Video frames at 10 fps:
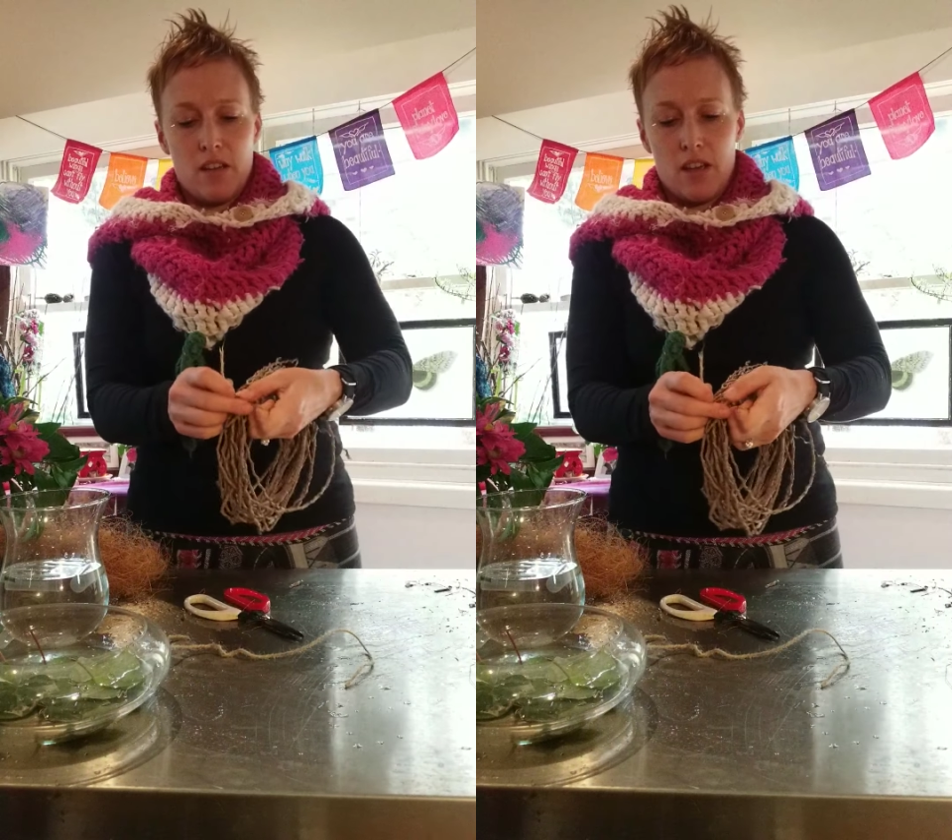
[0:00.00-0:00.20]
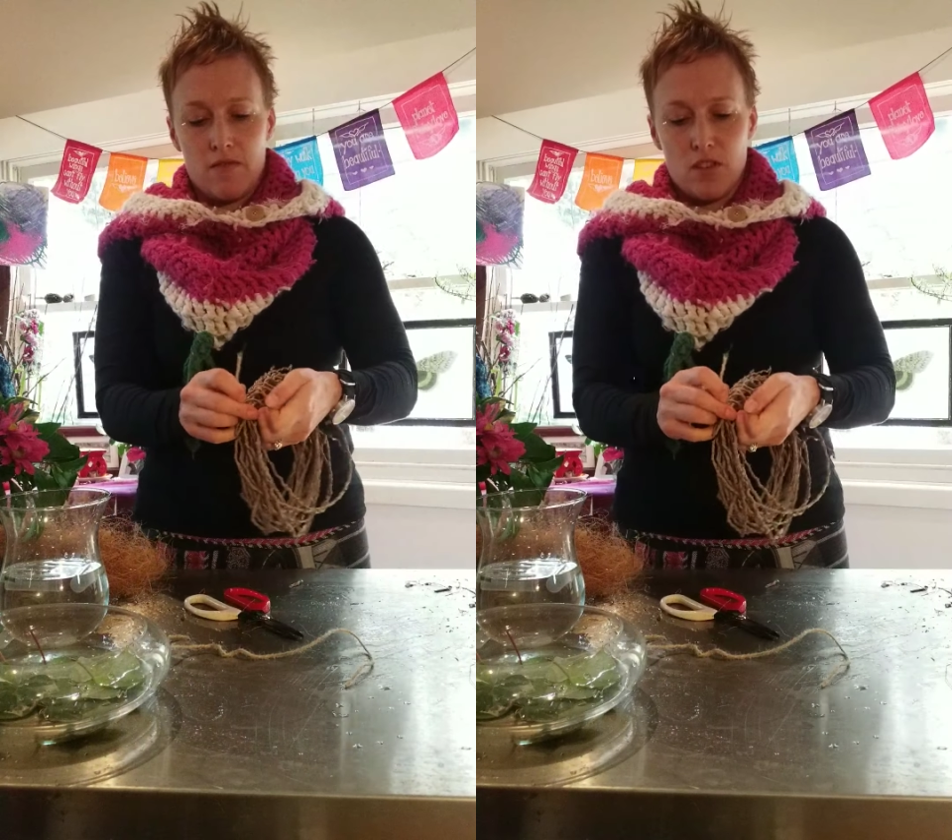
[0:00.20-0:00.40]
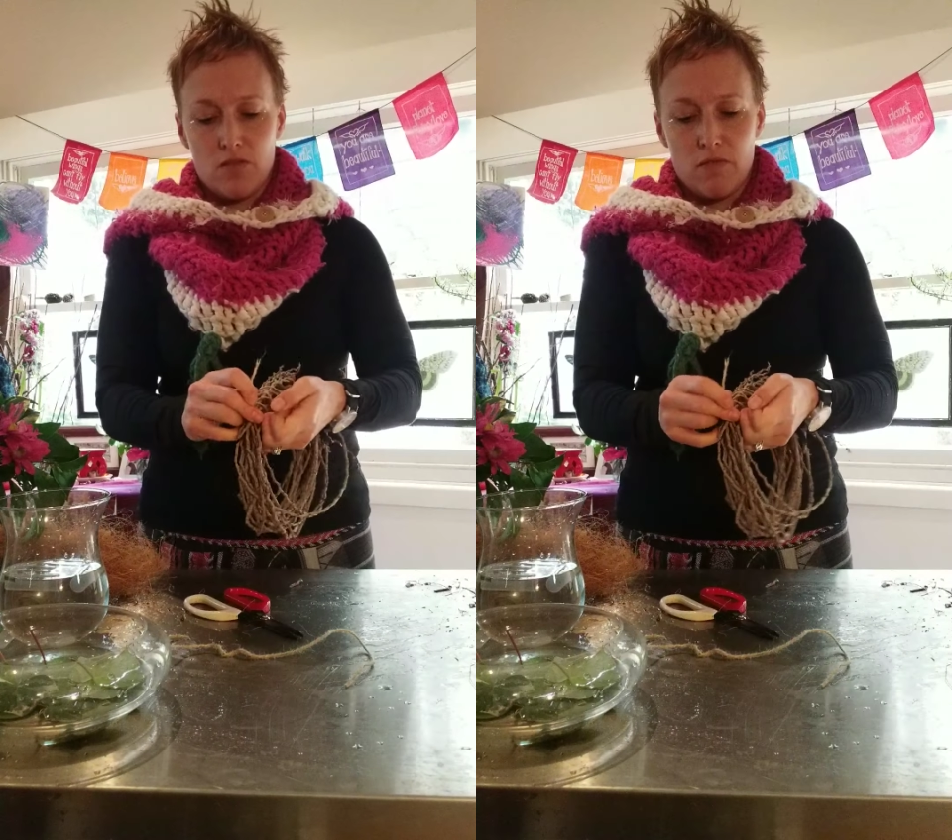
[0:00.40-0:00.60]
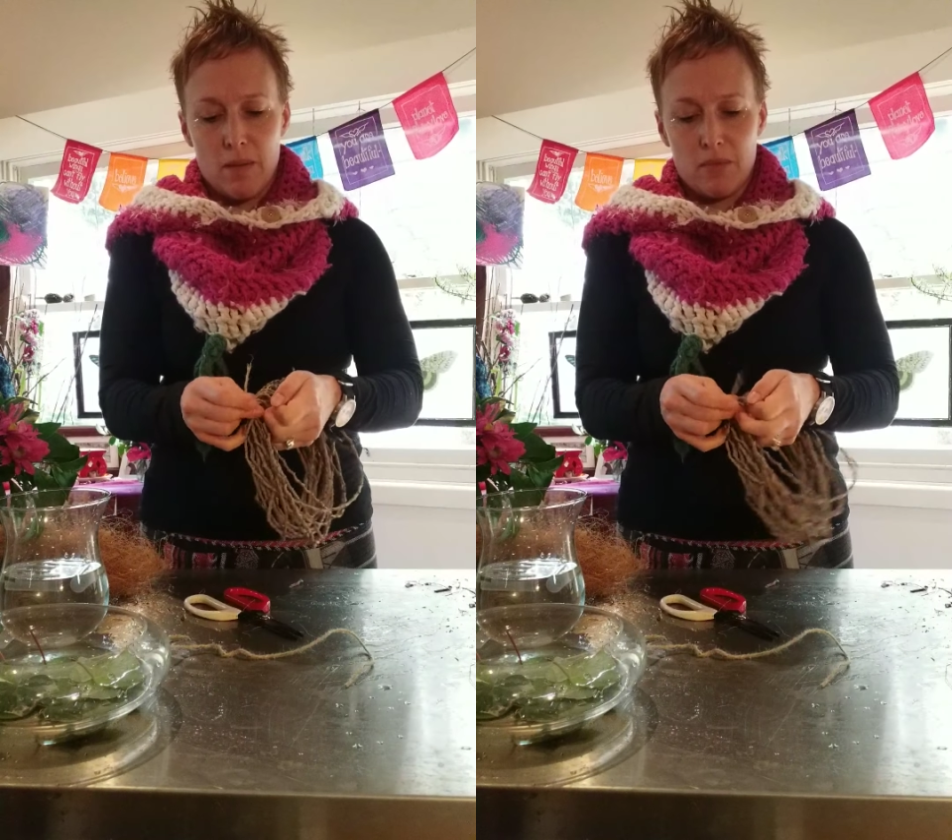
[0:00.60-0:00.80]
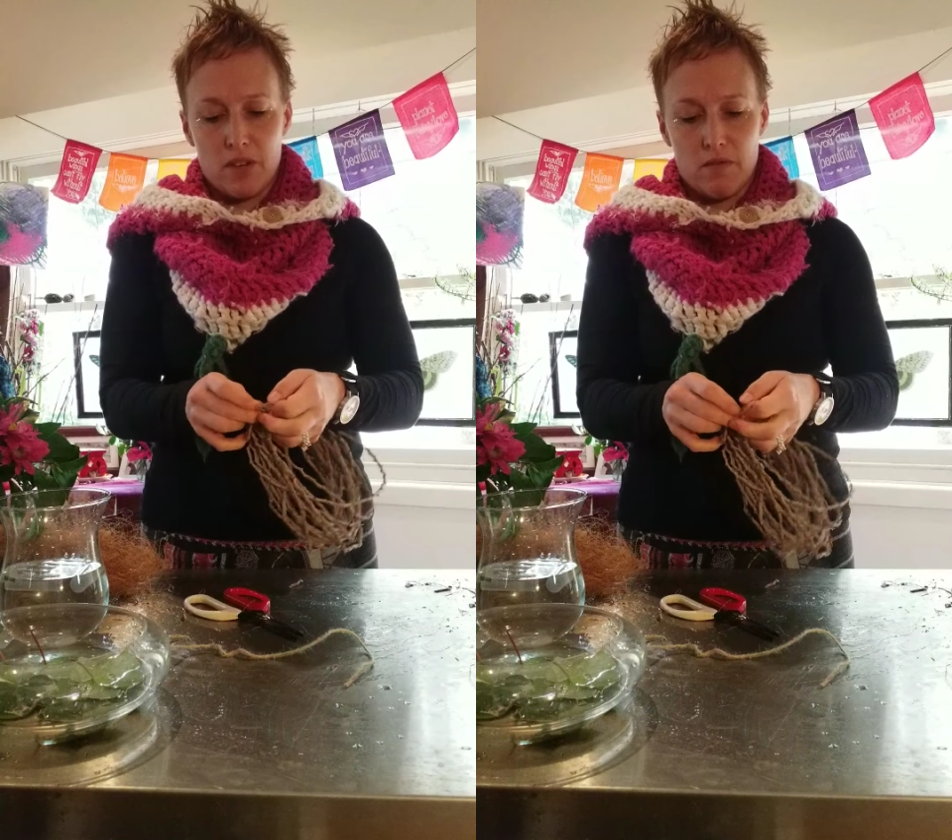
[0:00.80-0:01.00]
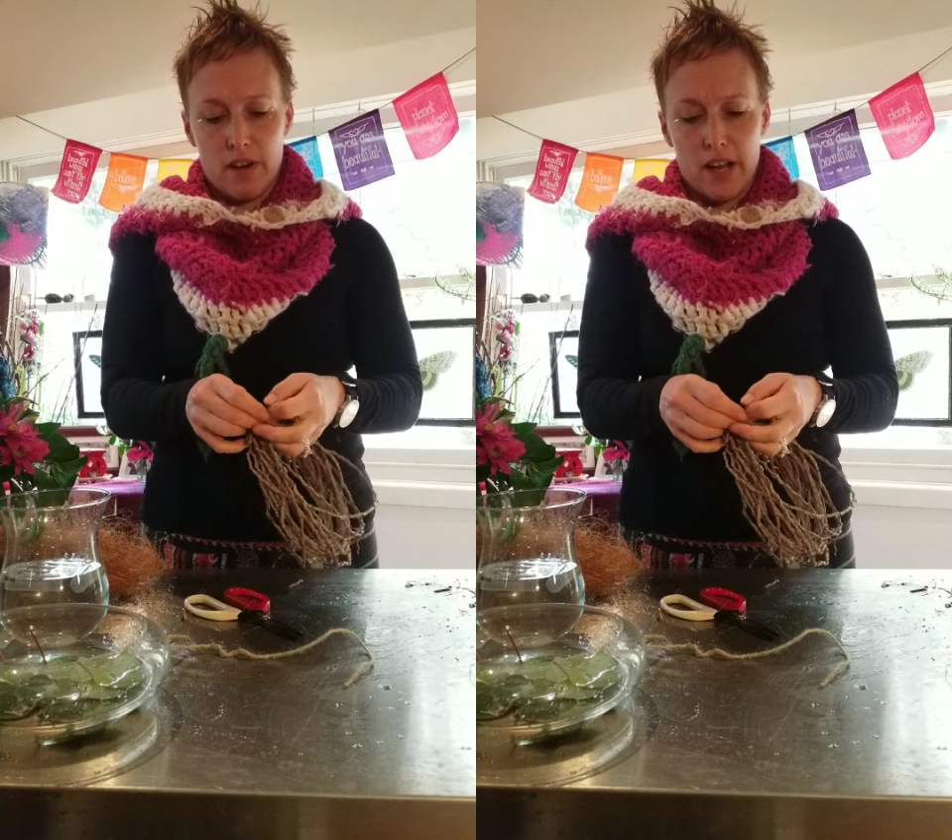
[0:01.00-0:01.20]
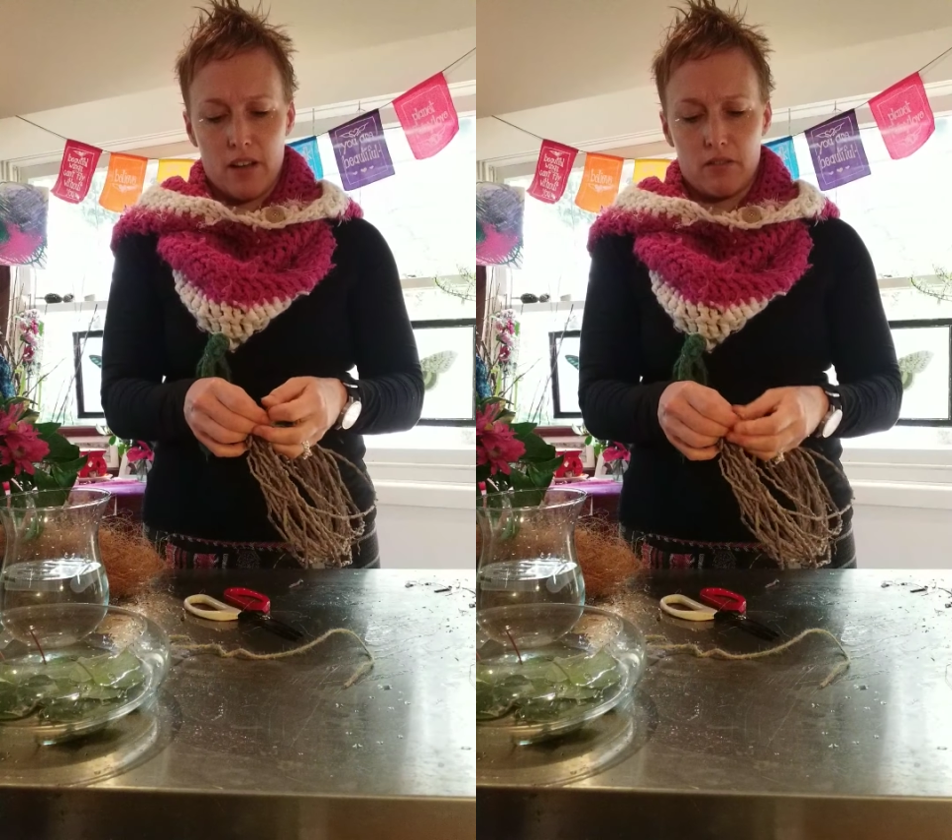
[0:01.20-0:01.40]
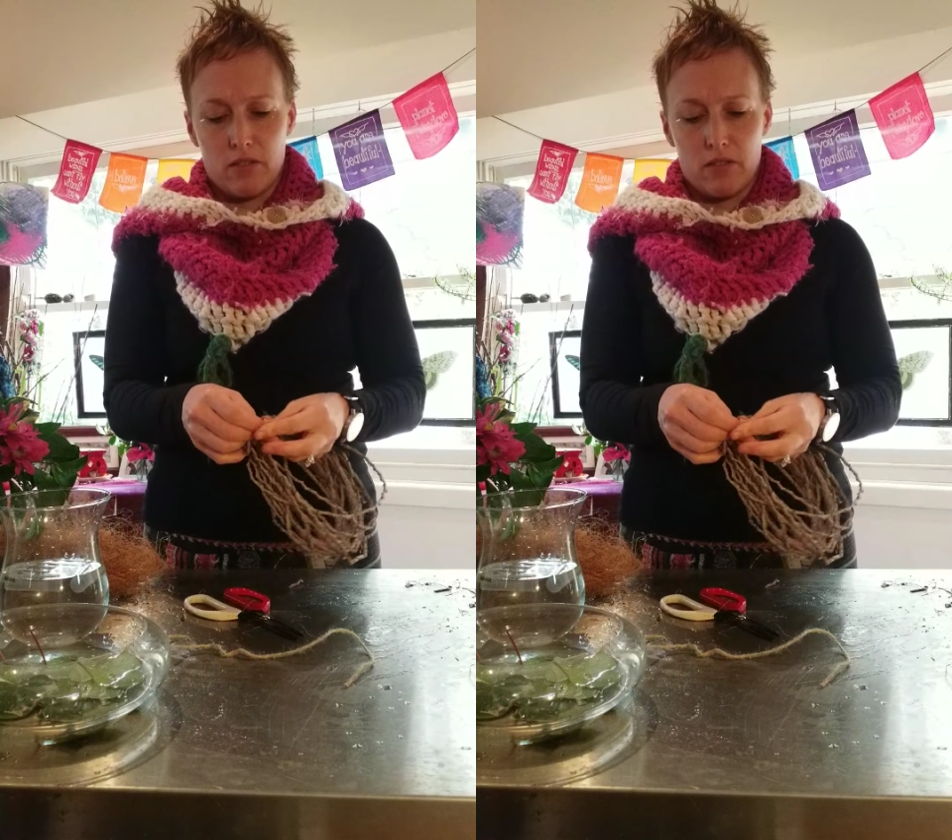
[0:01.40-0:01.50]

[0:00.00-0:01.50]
I've just wrapped it around